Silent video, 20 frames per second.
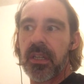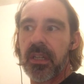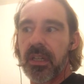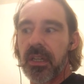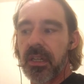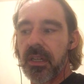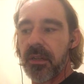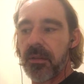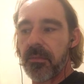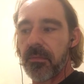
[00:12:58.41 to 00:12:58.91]

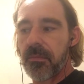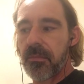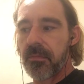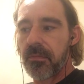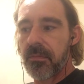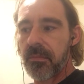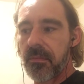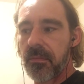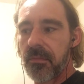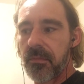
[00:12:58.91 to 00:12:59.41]

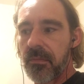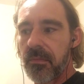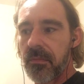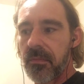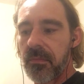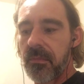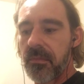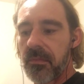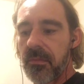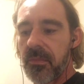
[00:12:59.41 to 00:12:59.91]

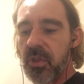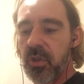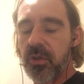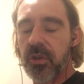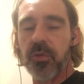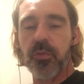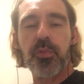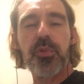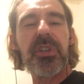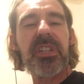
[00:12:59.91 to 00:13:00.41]
you
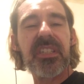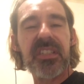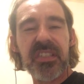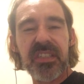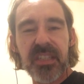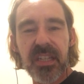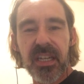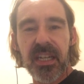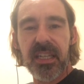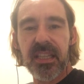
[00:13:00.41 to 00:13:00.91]
can
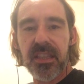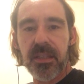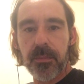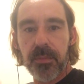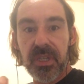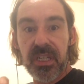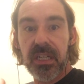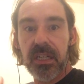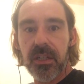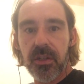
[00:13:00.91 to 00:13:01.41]
reassign the
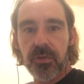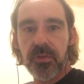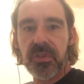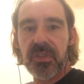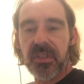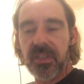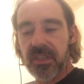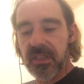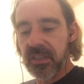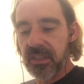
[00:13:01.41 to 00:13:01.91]
MIDI
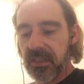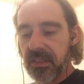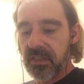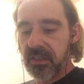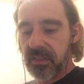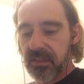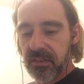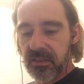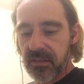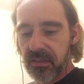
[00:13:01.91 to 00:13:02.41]
notes on
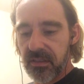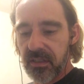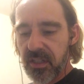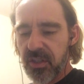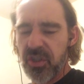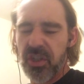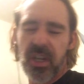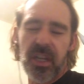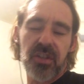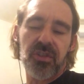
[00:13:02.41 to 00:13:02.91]
these
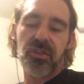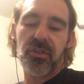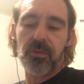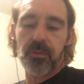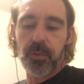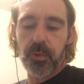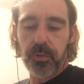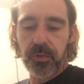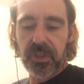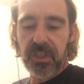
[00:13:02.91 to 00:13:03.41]
and change the
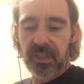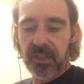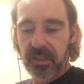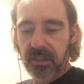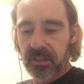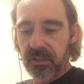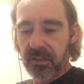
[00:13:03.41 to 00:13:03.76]
root kit